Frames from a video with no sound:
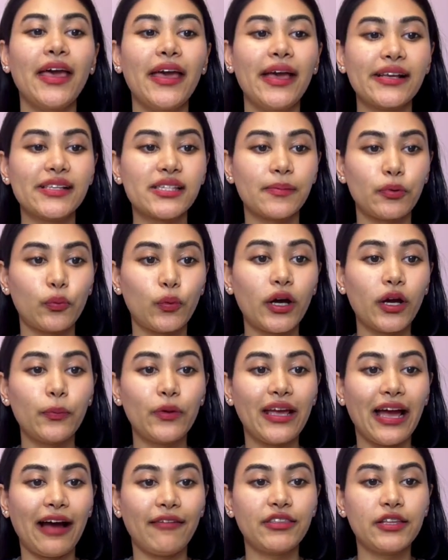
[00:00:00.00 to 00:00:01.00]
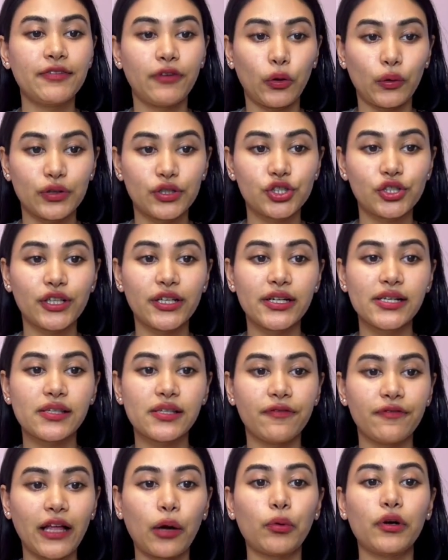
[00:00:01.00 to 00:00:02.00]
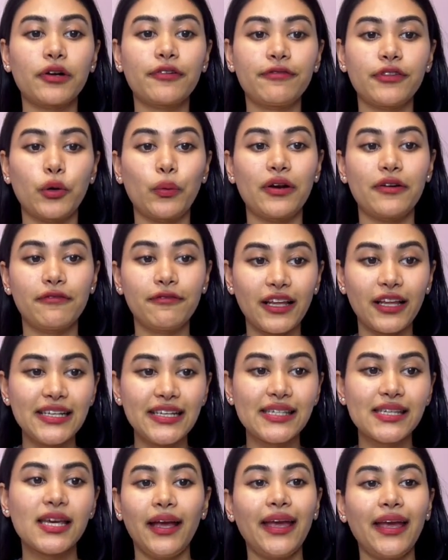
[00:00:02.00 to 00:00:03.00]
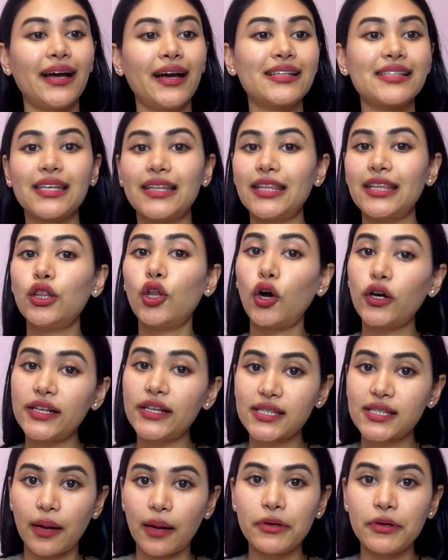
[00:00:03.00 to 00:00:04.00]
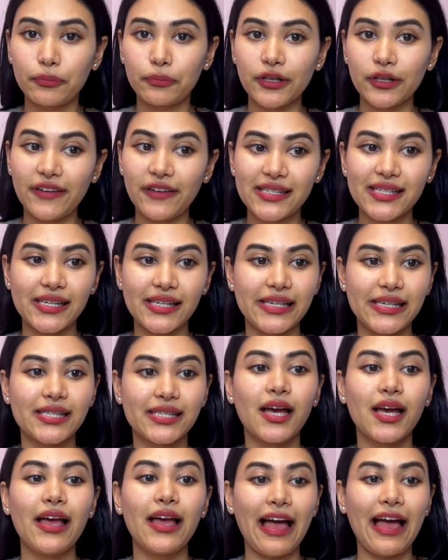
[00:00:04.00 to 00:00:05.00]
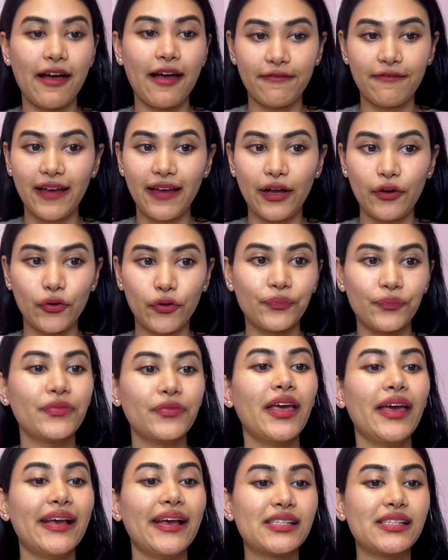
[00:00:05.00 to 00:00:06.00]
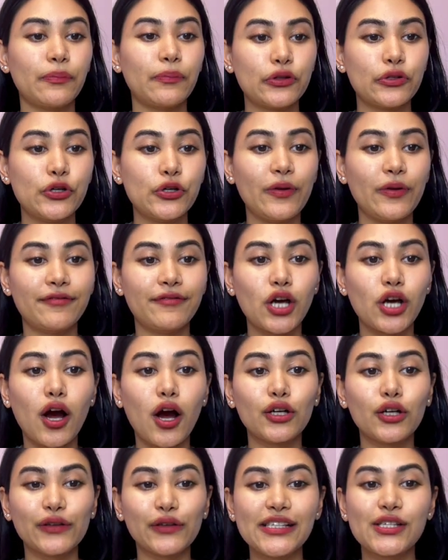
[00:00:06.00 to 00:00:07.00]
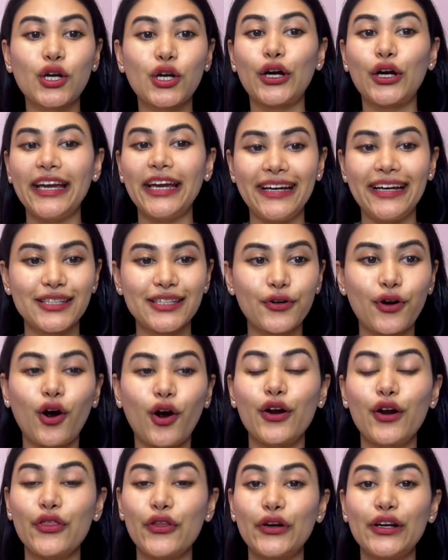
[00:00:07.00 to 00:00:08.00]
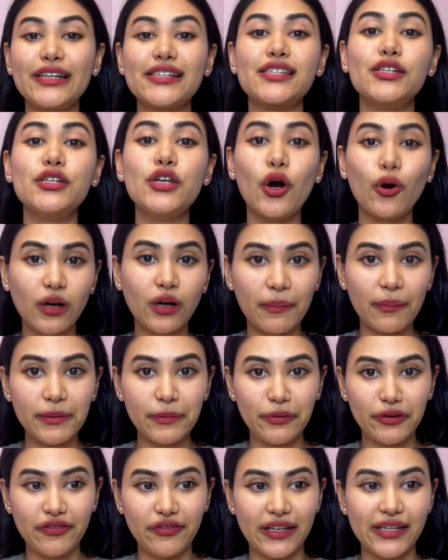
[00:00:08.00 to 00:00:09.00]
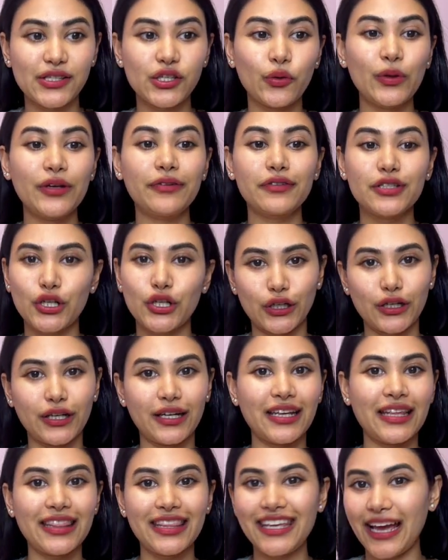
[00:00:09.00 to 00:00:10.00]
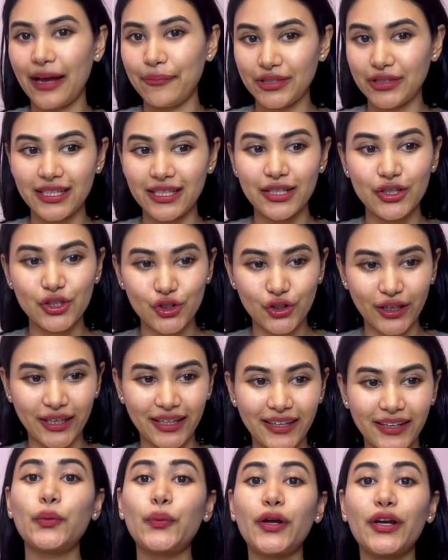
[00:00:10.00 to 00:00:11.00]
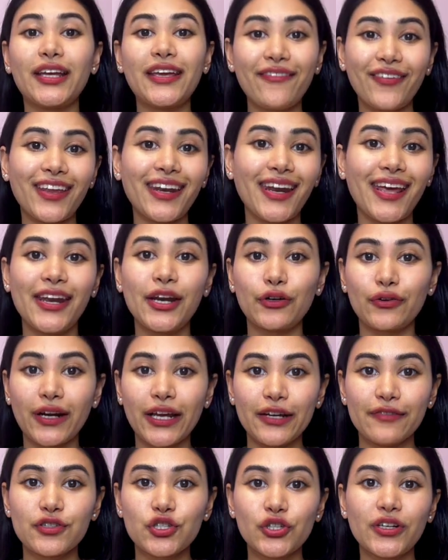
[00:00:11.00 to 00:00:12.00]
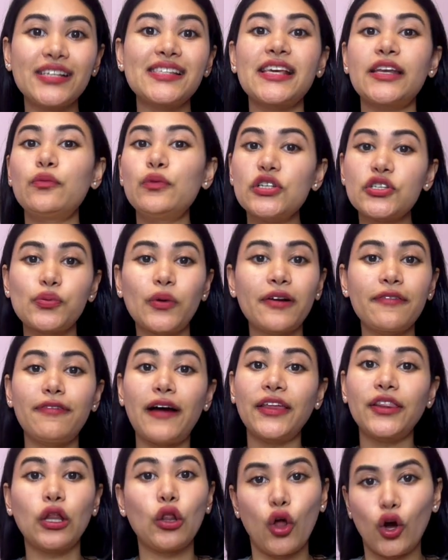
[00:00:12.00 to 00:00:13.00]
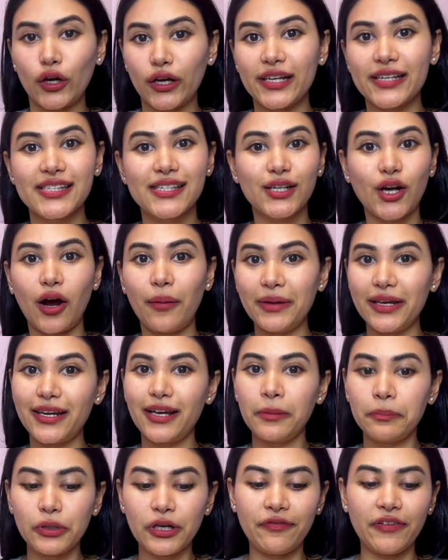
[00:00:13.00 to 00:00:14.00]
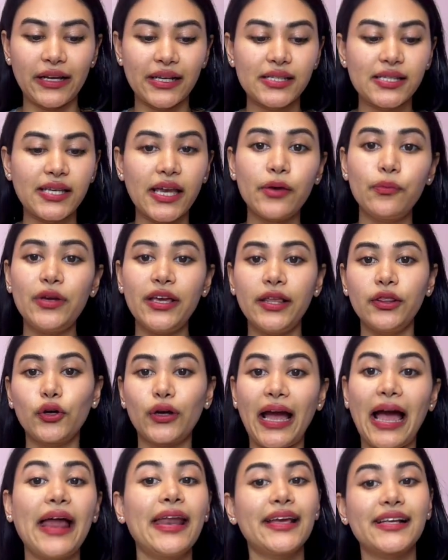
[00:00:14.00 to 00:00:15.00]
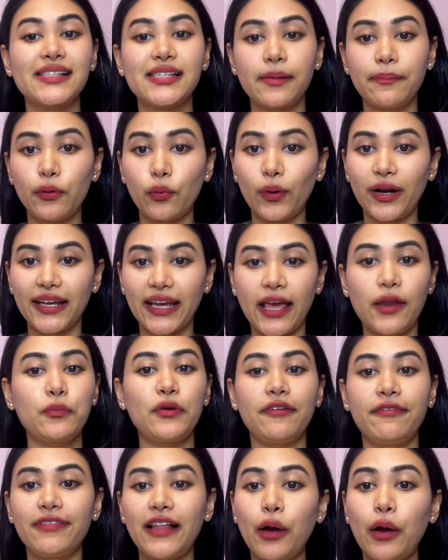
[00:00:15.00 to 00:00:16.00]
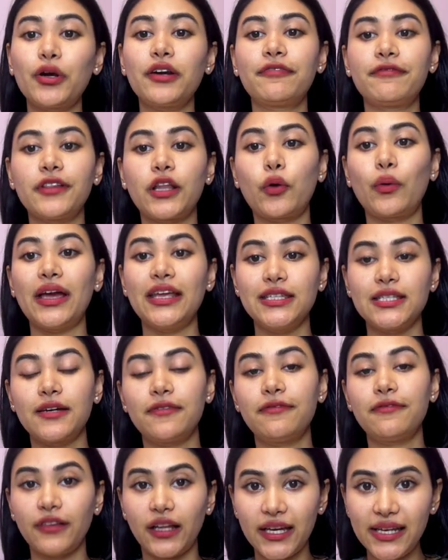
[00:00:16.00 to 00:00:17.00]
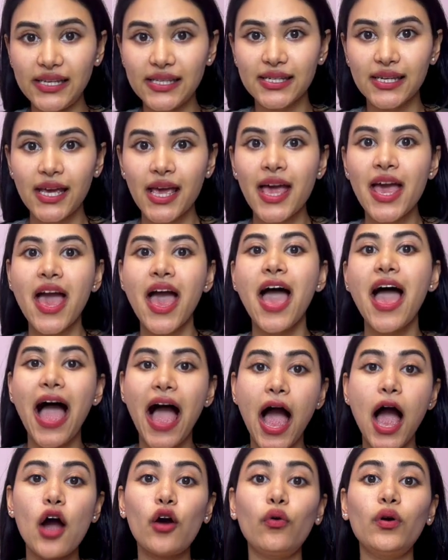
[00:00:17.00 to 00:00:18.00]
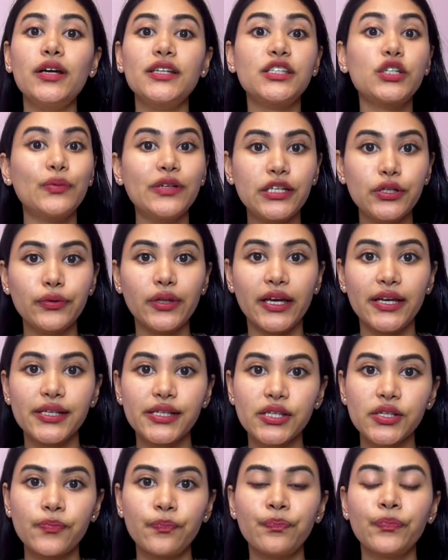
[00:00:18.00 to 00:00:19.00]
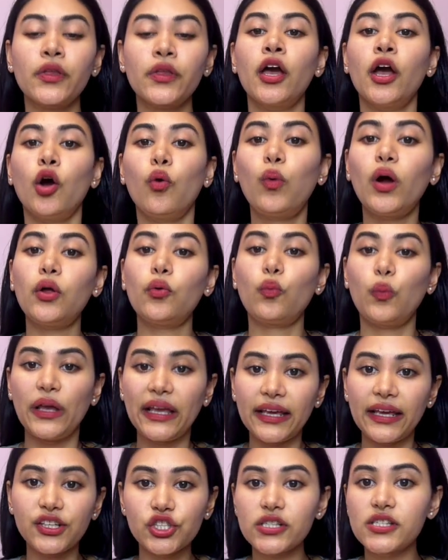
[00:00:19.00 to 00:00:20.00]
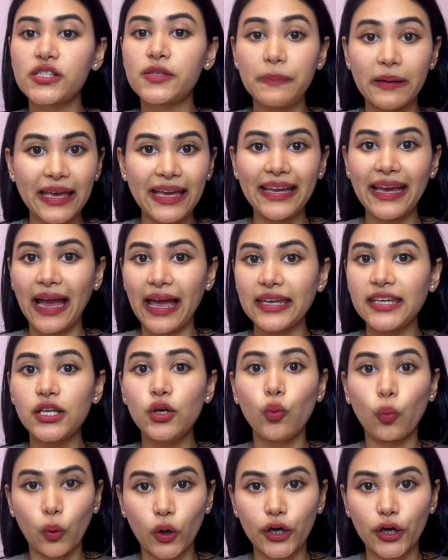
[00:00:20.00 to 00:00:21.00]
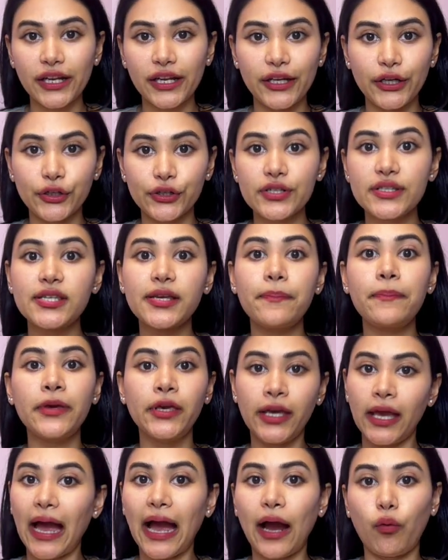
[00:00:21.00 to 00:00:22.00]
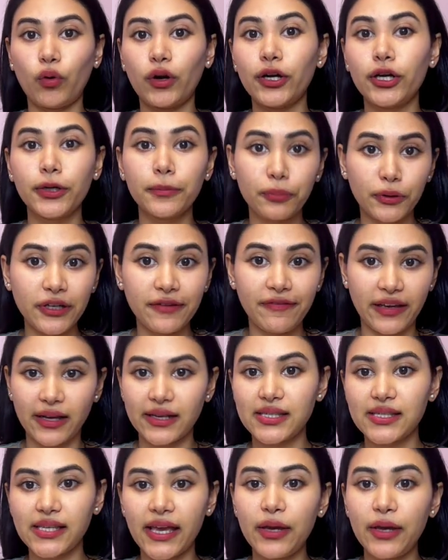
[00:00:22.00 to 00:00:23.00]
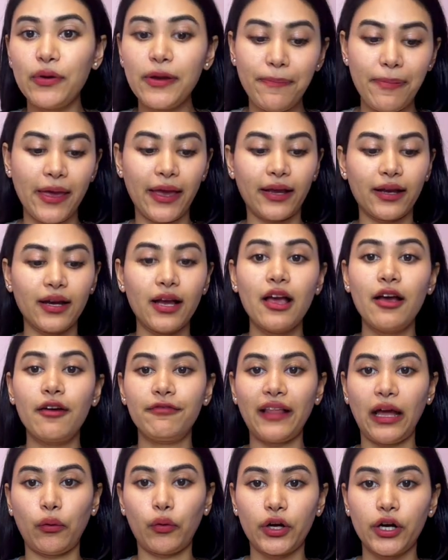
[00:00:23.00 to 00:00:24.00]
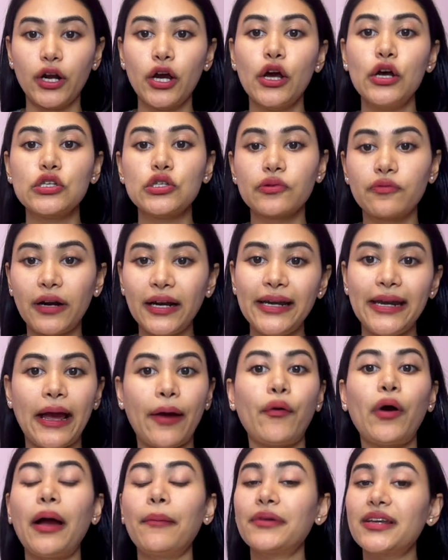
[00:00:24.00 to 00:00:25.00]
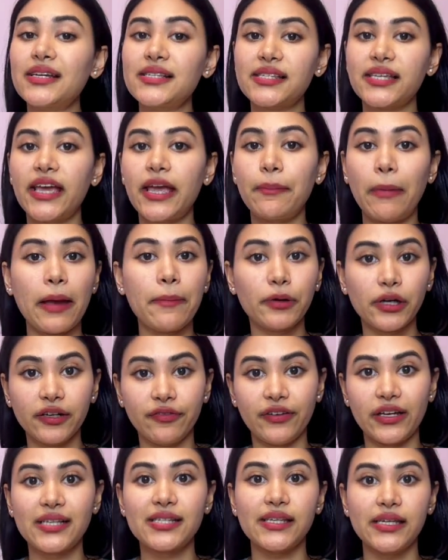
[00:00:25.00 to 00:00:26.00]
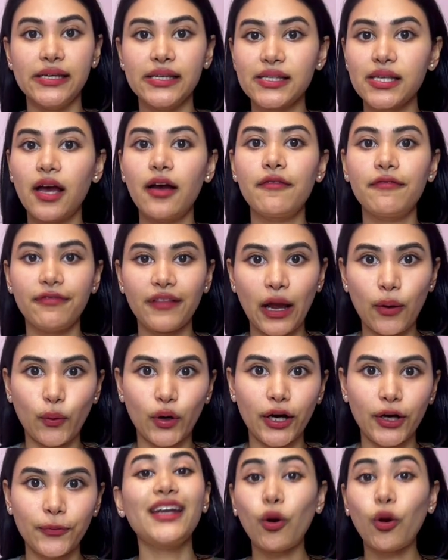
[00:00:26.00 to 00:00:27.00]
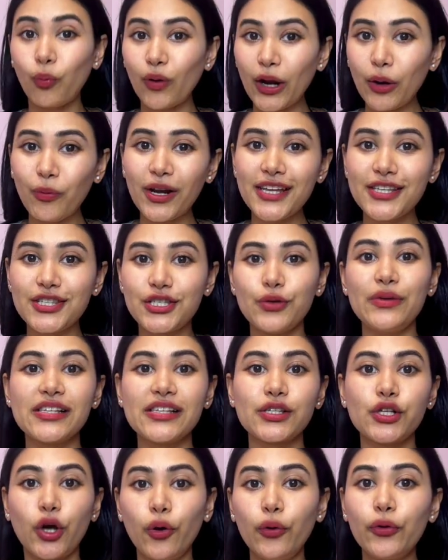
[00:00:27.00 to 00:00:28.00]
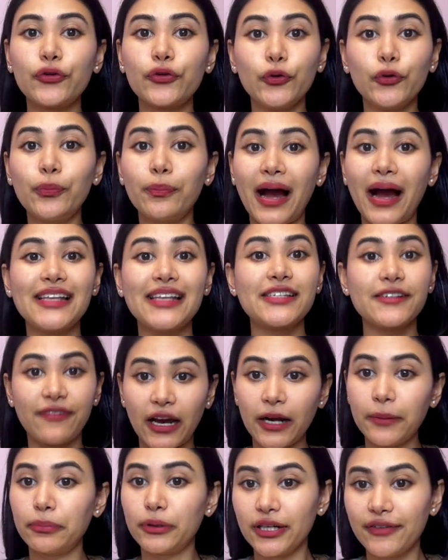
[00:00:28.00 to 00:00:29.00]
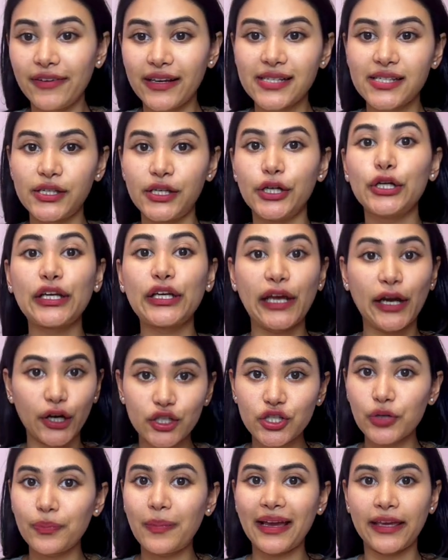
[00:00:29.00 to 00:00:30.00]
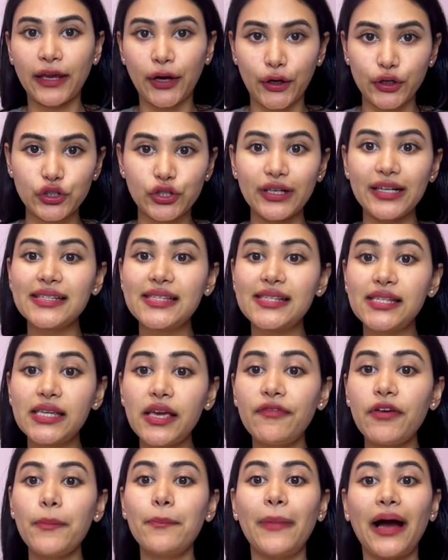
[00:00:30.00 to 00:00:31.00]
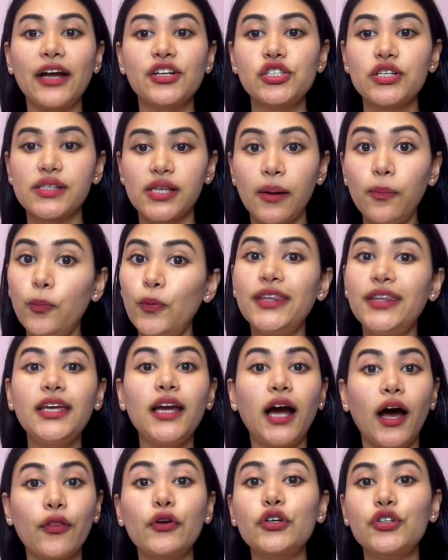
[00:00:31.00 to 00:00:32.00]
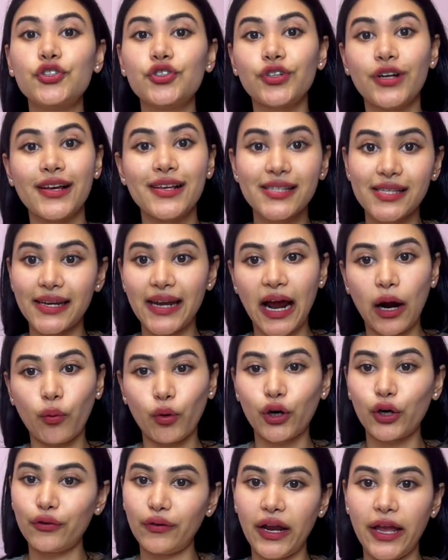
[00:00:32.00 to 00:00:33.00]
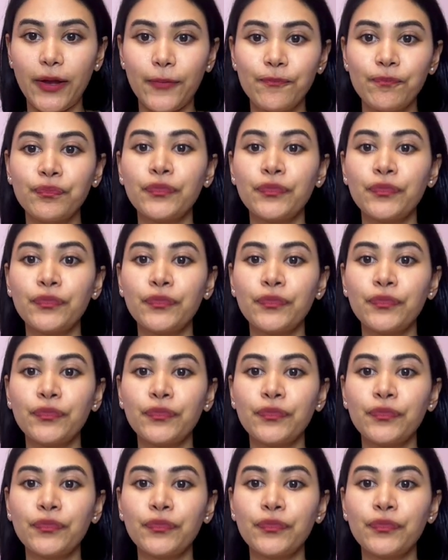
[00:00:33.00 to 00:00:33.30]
Example one, we have the following strings, flower, flow, and flight. And the longest common prefix is FL. Example two, we have dog, race car, and car. There is no common prefix, so we return the empty string. We are given an array of strings, and we just wanna find the longest common prefix. Say we look at example one again, we have flower, flow, and flight. How do we do this? Well, we can just pick any word here to be our prefix. Say we pick flower. So right now, I'm gonna say my prefix is flower. Now, what I wanna do is go through my defined prefix here, character by character, and see if it matches up with the other strings in our array.